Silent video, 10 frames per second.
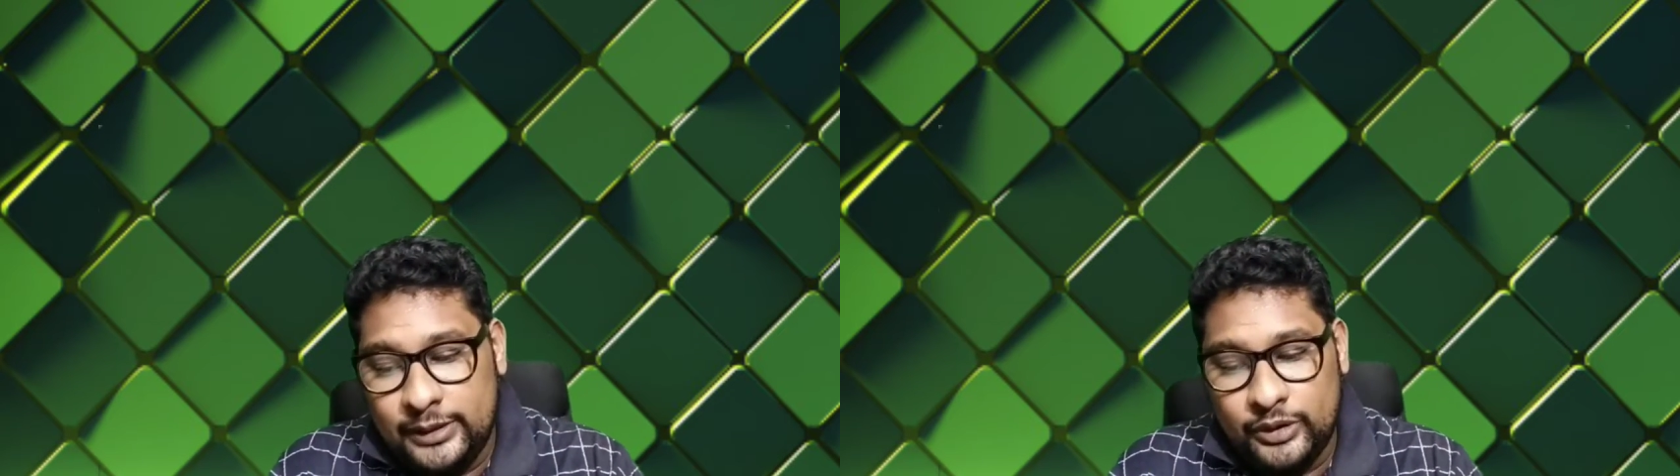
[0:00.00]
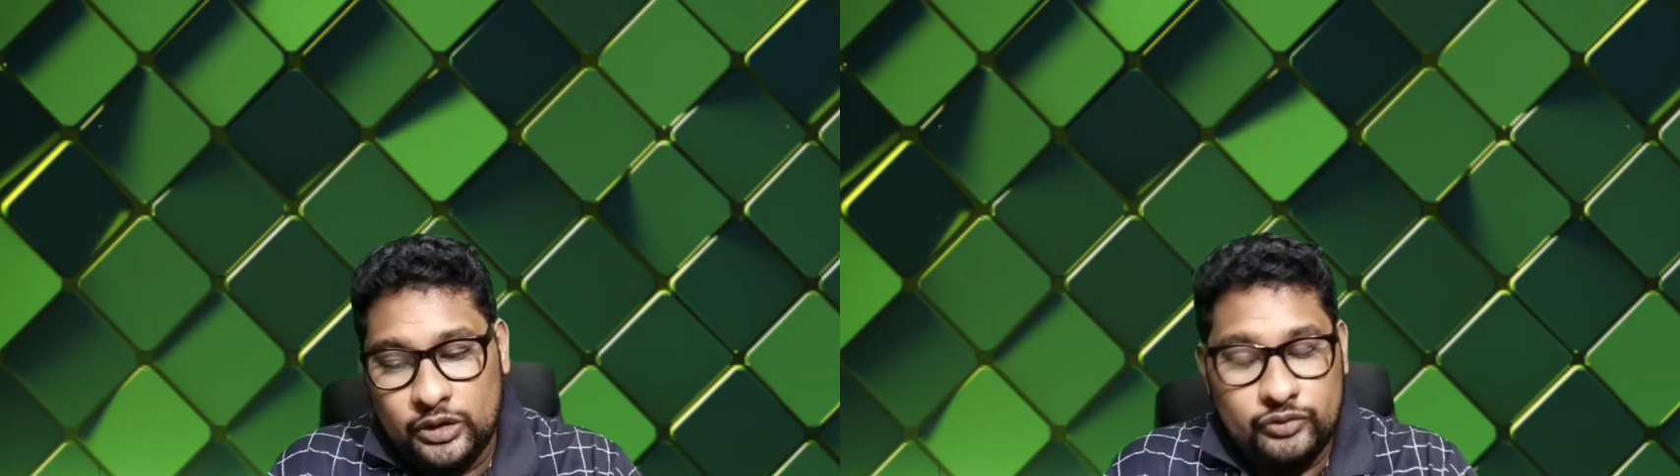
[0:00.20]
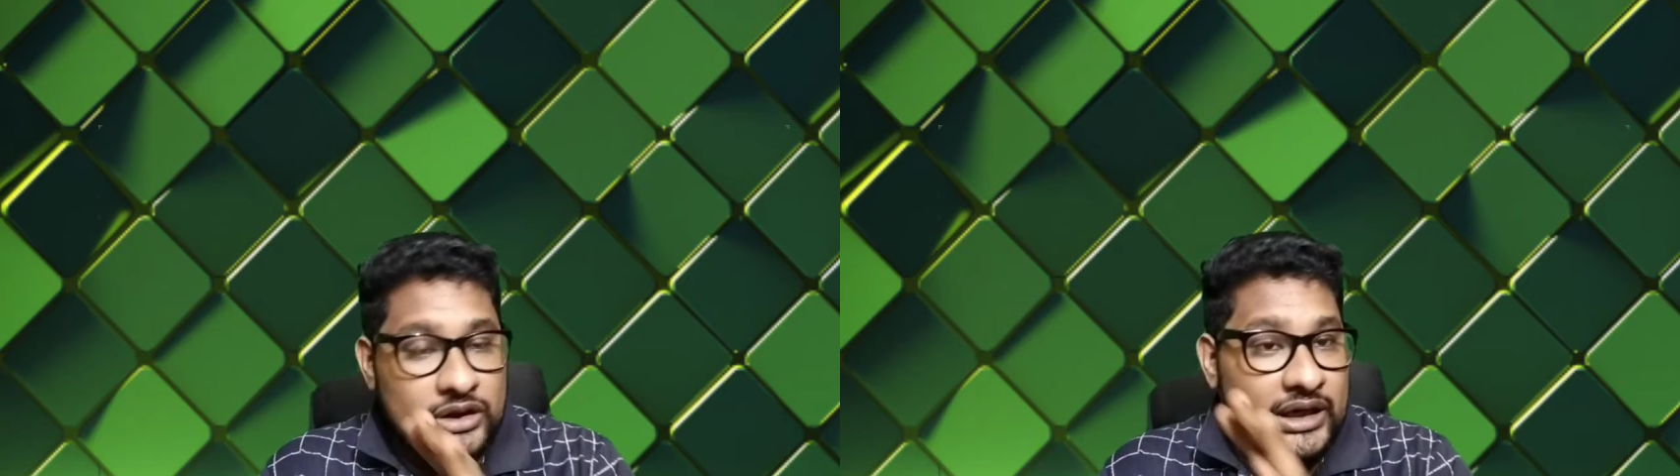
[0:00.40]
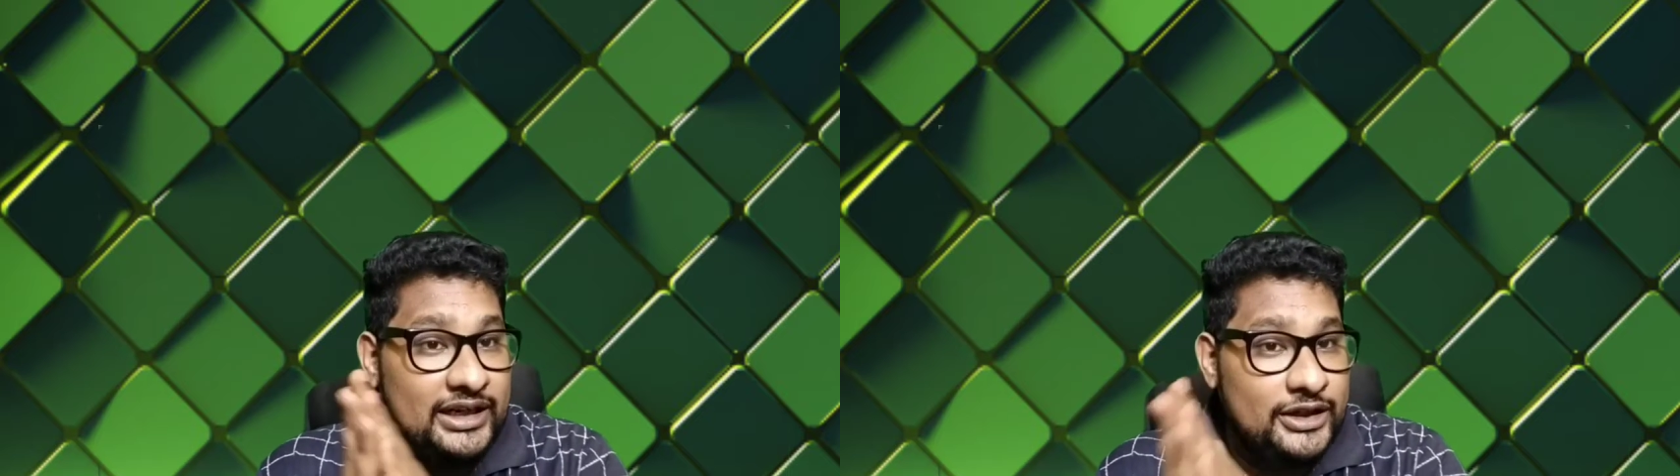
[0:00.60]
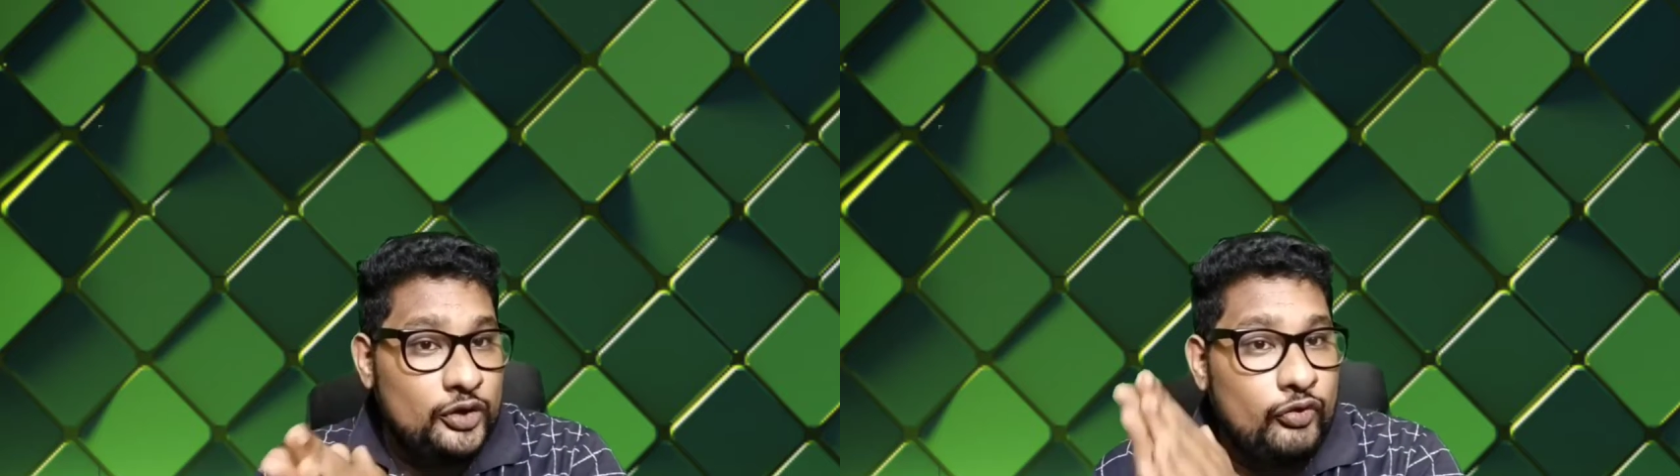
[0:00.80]
because
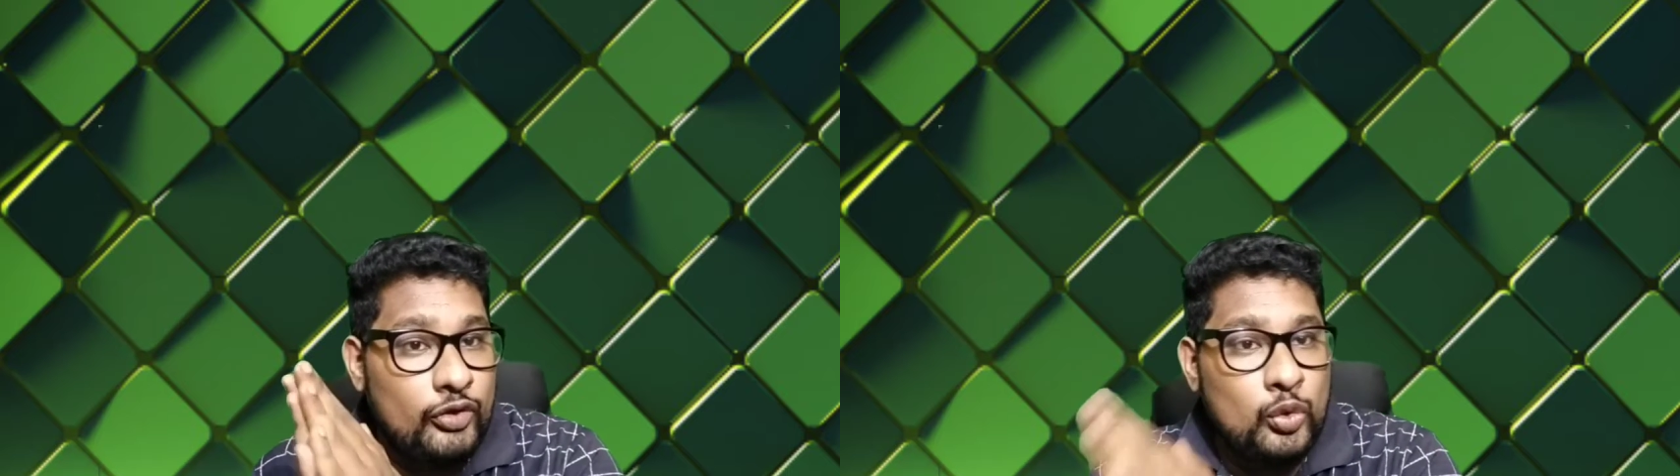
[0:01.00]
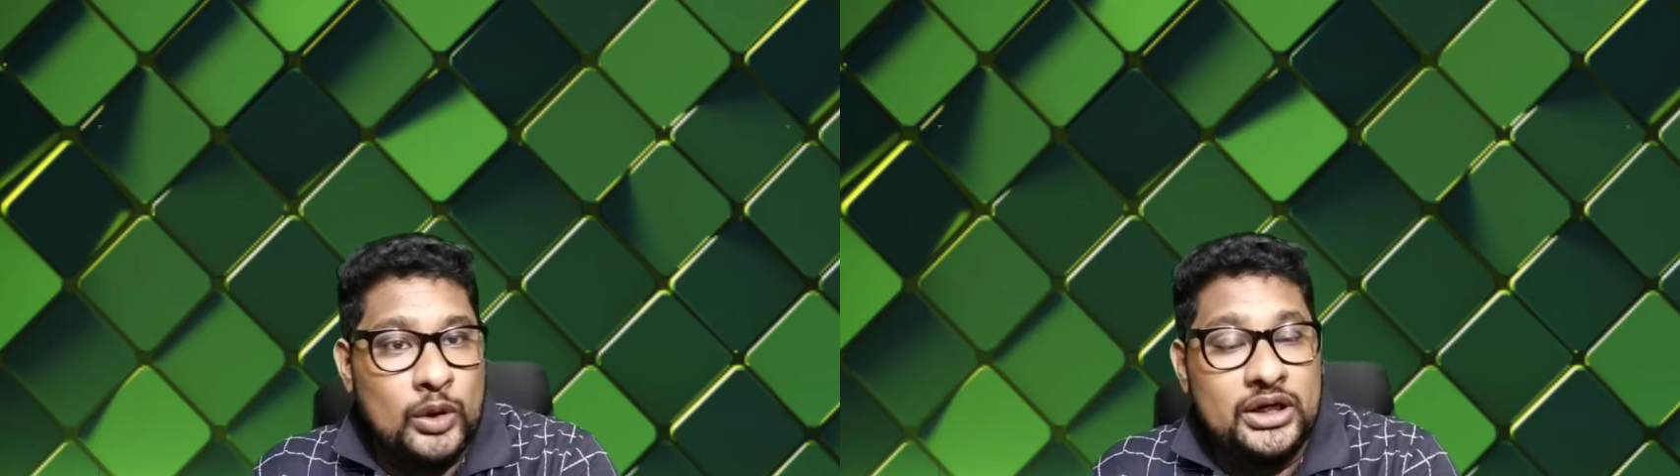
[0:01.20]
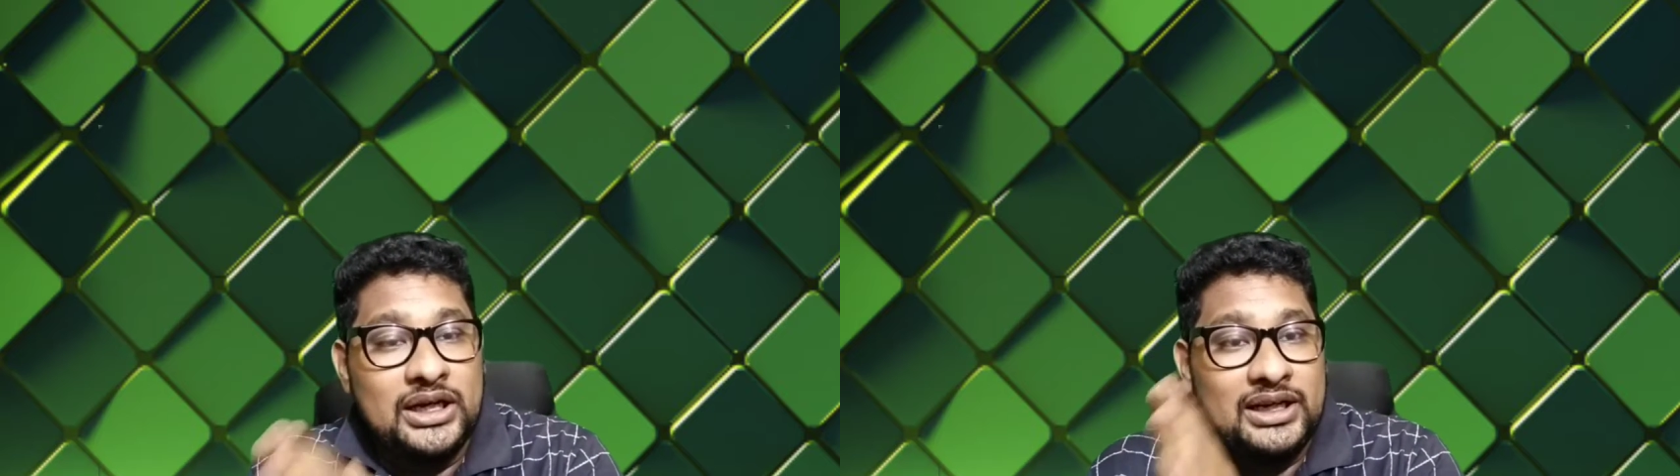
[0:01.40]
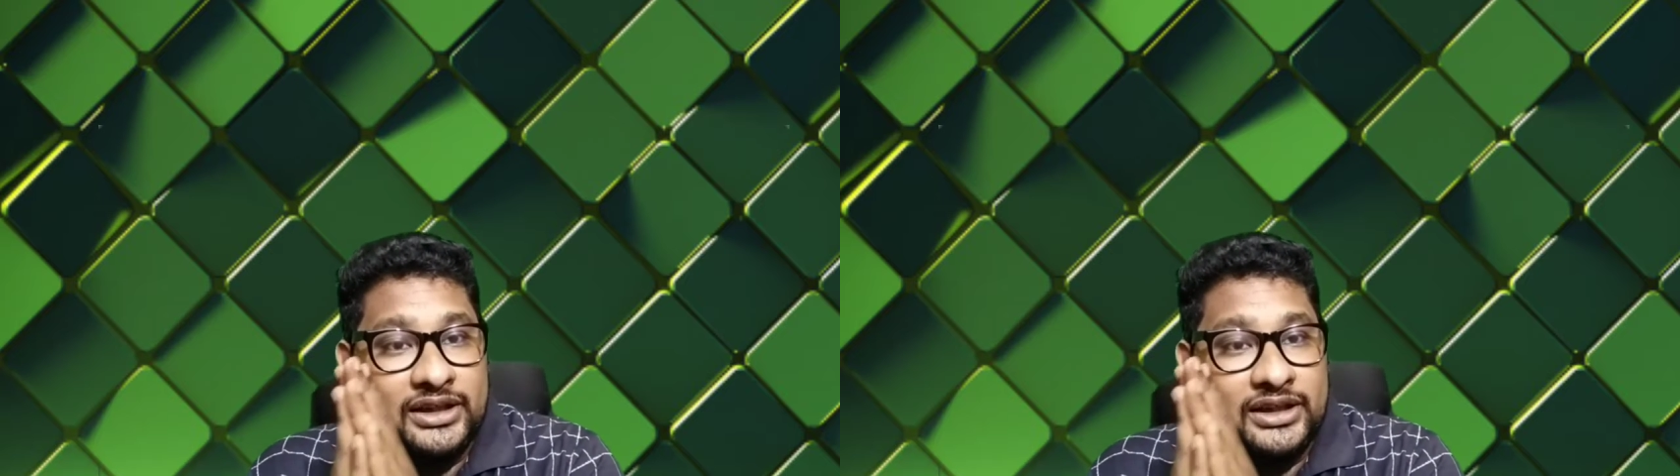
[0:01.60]
92 for 1